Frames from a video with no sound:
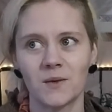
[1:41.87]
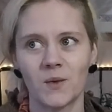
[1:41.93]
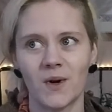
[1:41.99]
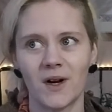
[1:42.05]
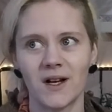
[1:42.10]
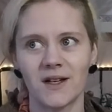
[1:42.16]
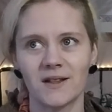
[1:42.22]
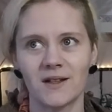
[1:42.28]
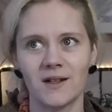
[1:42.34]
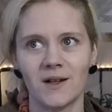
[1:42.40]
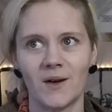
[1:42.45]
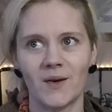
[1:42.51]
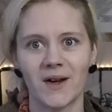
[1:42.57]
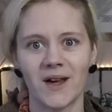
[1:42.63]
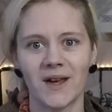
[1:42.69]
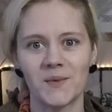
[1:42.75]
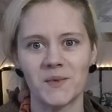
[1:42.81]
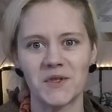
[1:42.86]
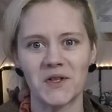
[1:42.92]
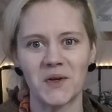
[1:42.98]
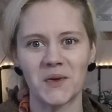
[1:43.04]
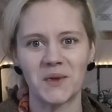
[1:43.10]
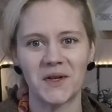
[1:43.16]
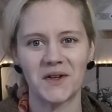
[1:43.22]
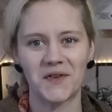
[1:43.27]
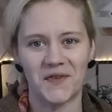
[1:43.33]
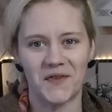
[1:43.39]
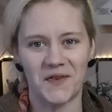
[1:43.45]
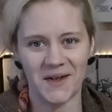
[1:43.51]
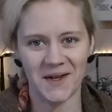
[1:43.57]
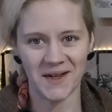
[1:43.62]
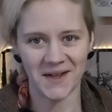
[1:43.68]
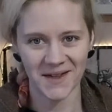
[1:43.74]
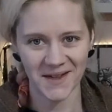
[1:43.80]
quite a long episode, I
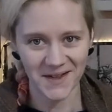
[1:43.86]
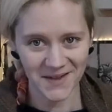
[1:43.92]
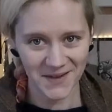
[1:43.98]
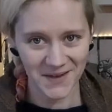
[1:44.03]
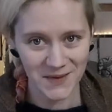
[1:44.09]
think,